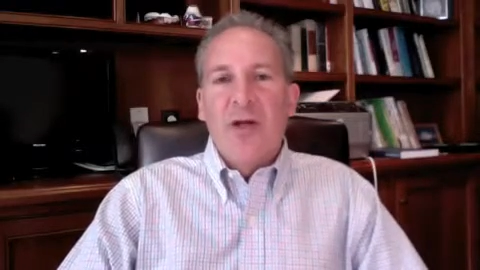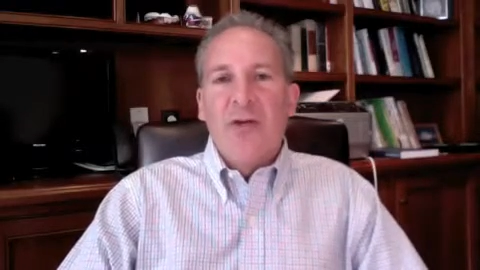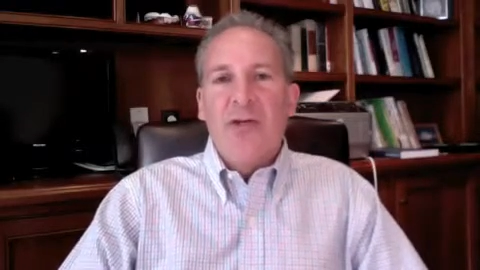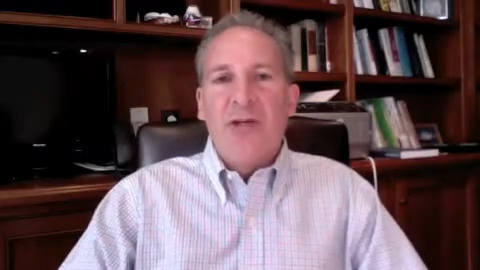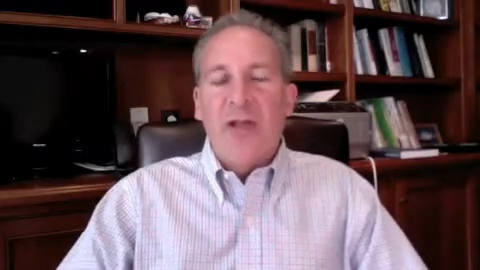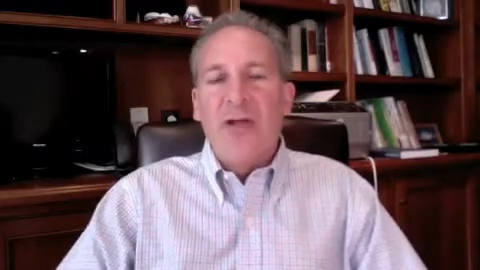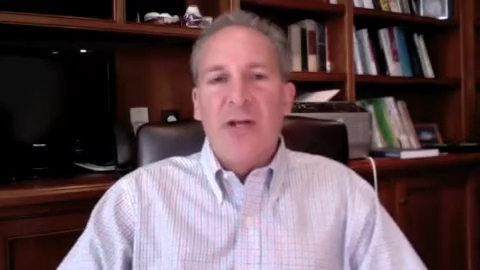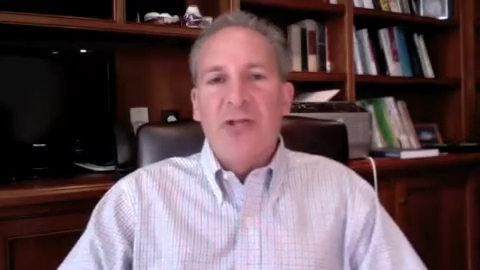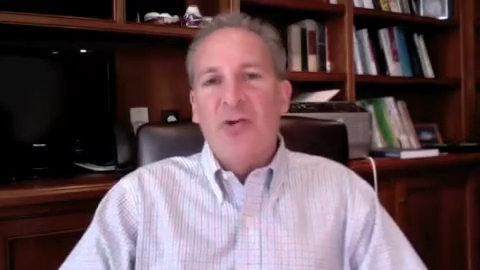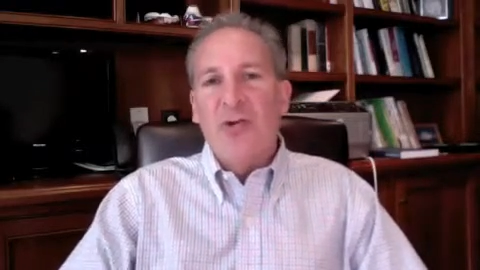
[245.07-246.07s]
the
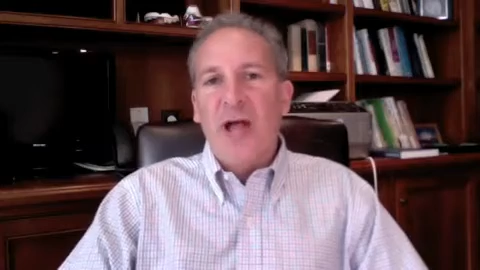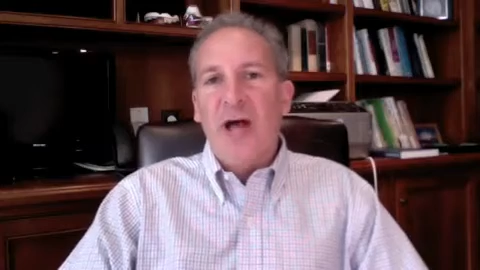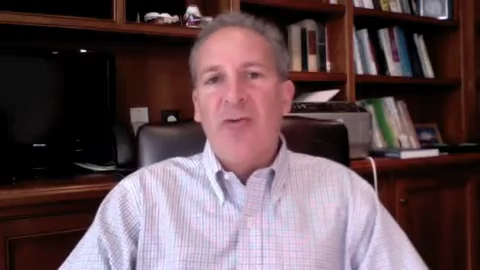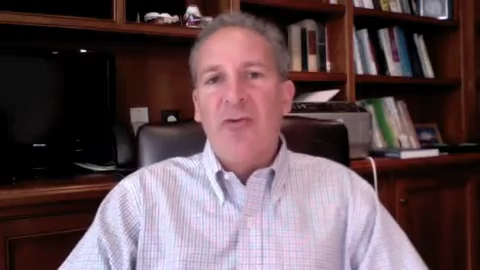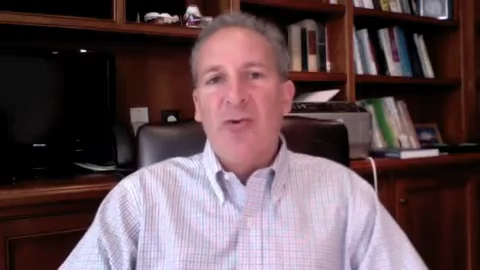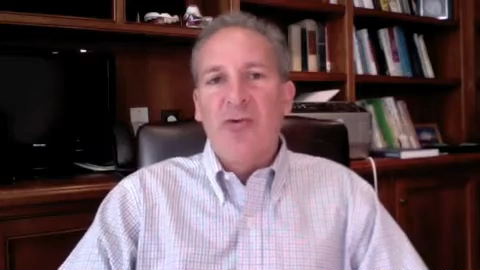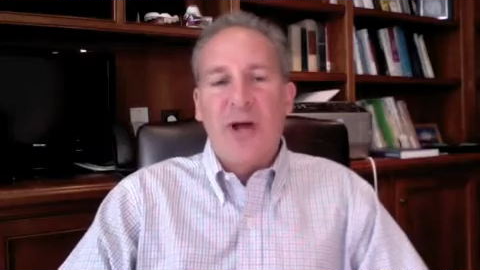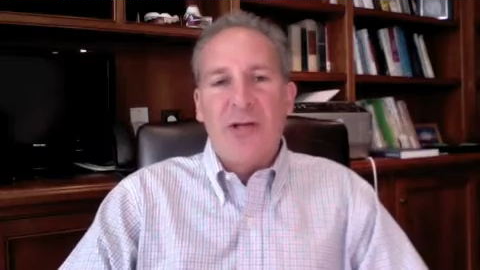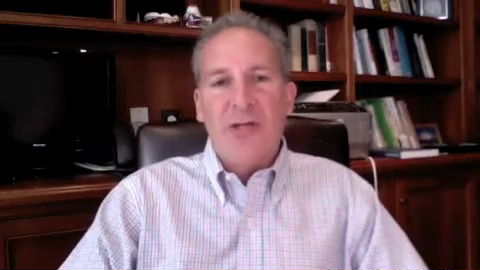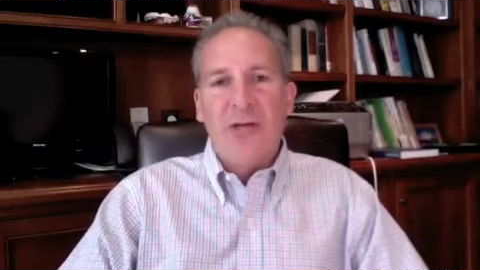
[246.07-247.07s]
delegates are allowed to
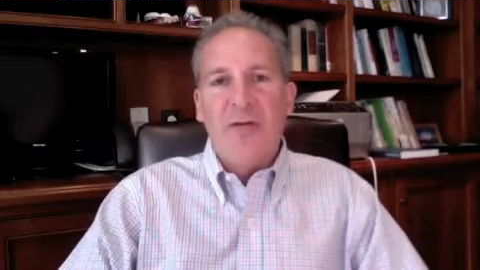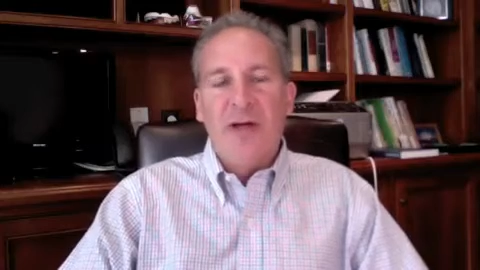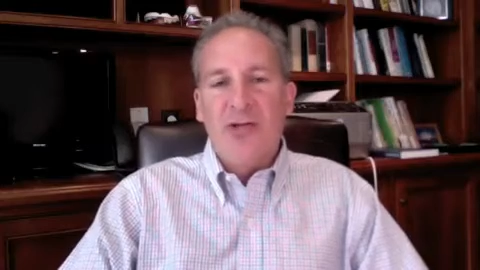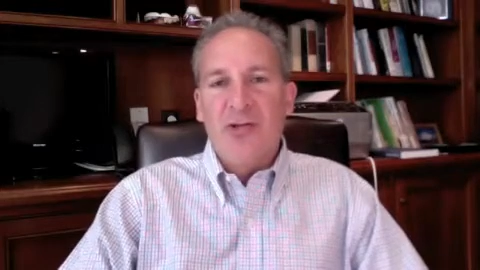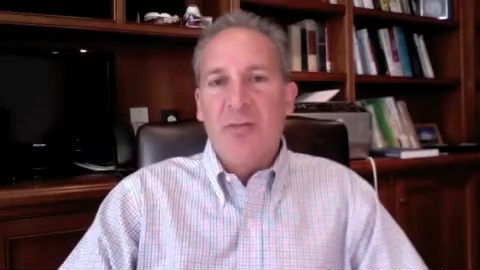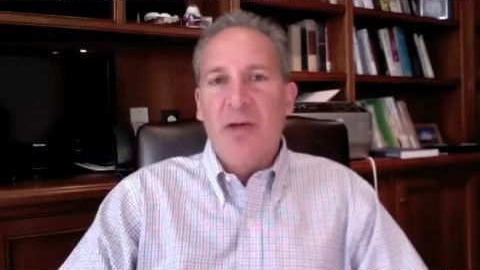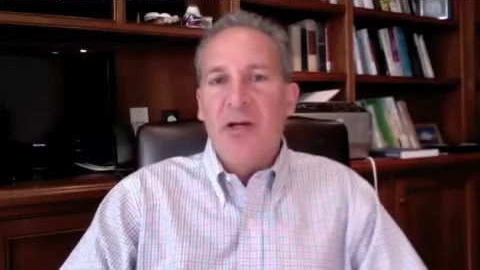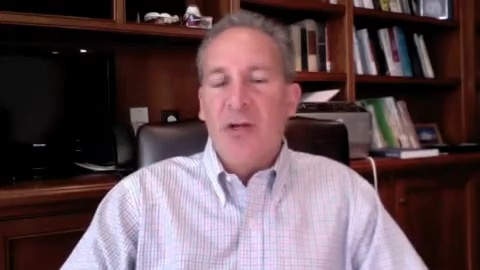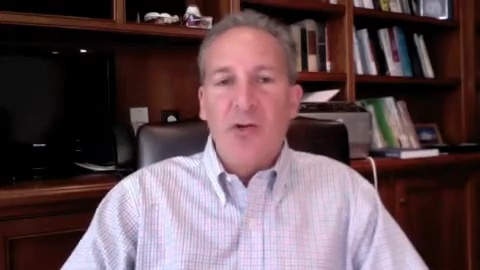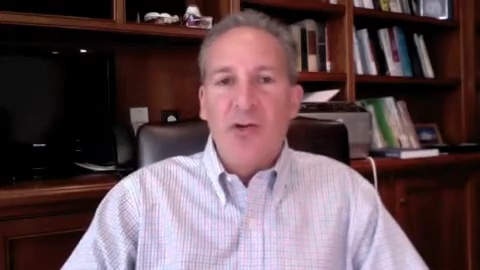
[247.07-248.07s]
address the convention,
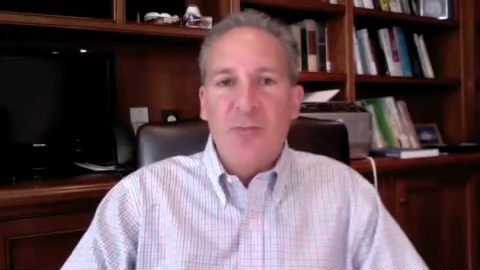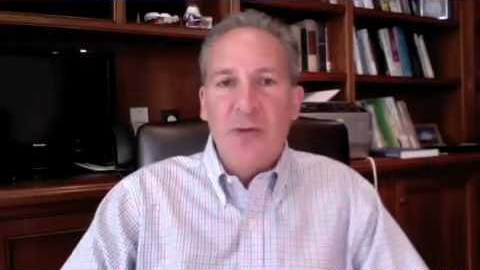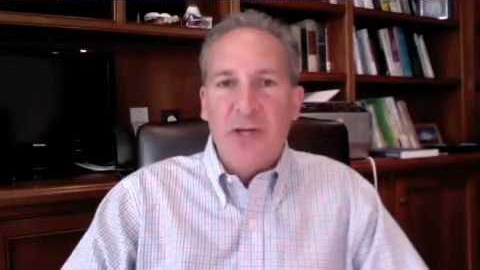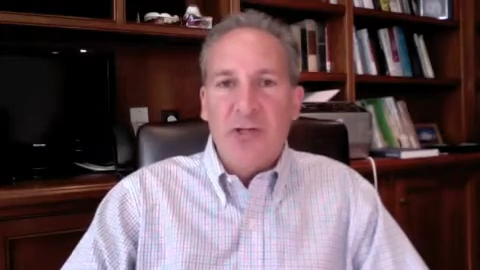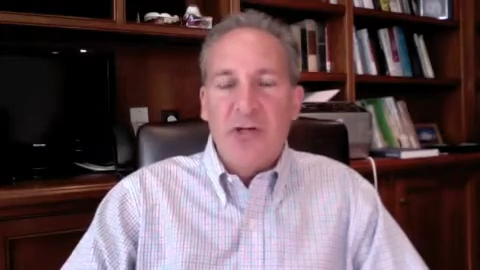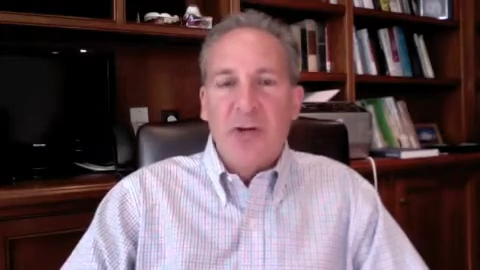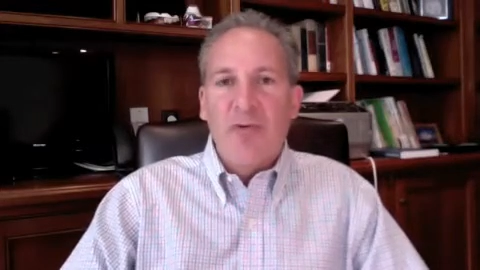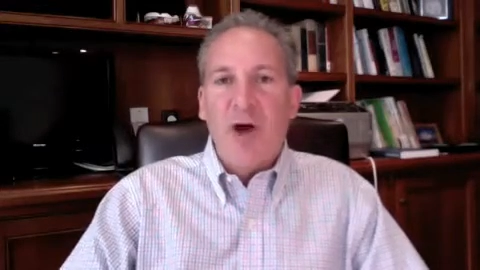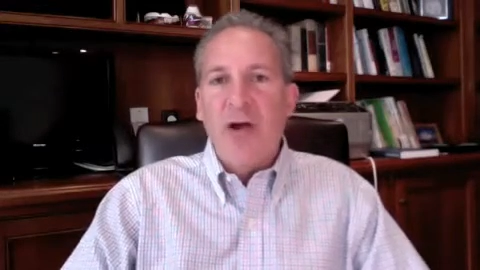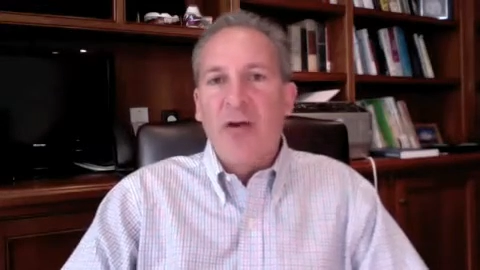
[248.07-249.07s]
make a little speech
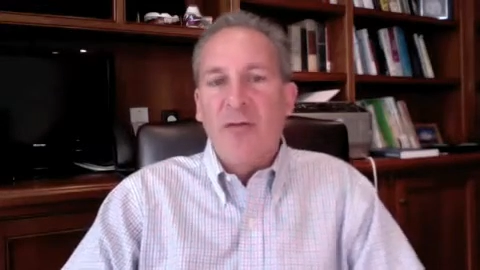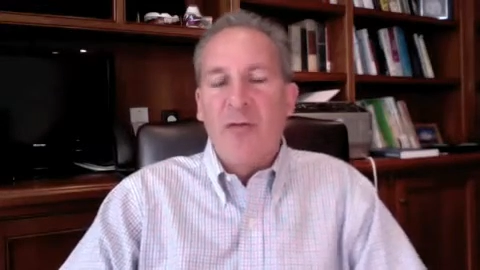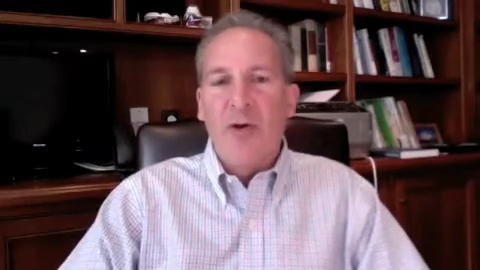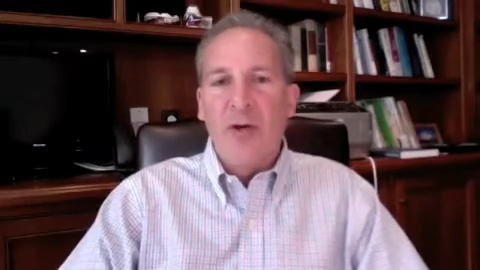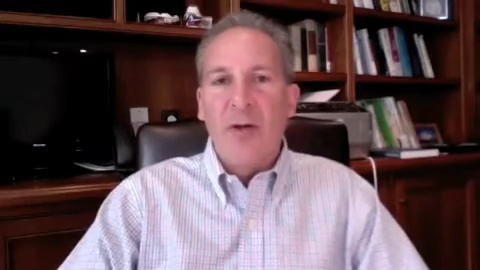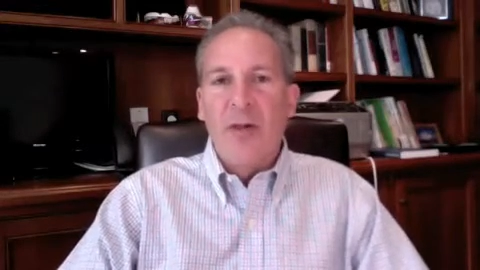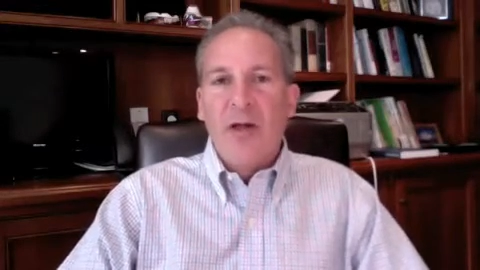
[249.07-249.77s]
prior to the voting.